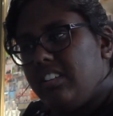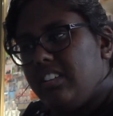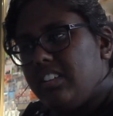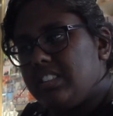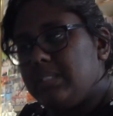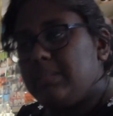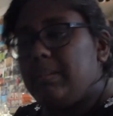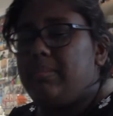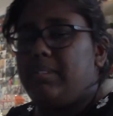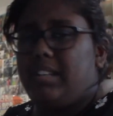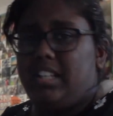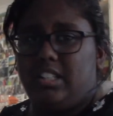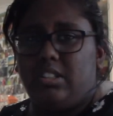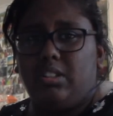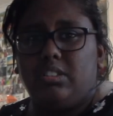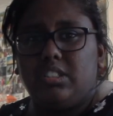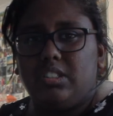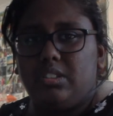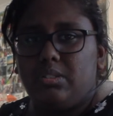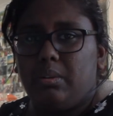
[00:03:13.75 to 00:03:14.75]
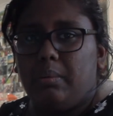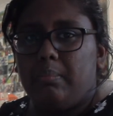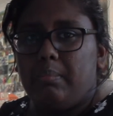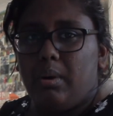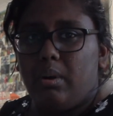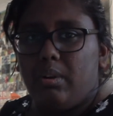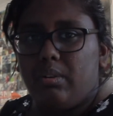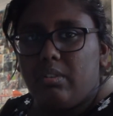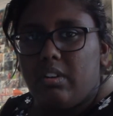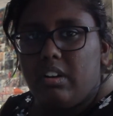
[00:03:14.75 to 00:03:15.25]
So maybe he turns into a
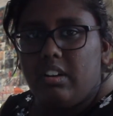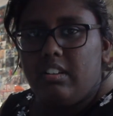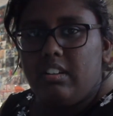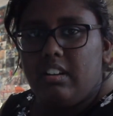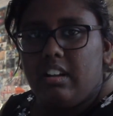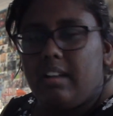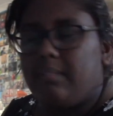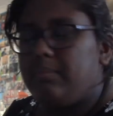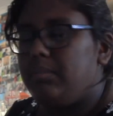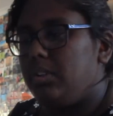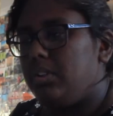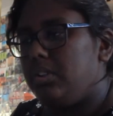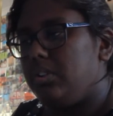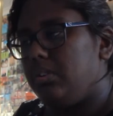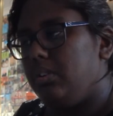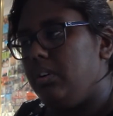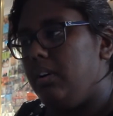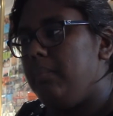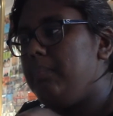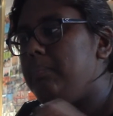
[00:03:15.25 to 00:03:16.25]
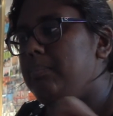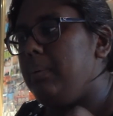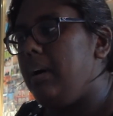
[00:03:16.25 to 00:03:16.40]
murderer? I'm not sure.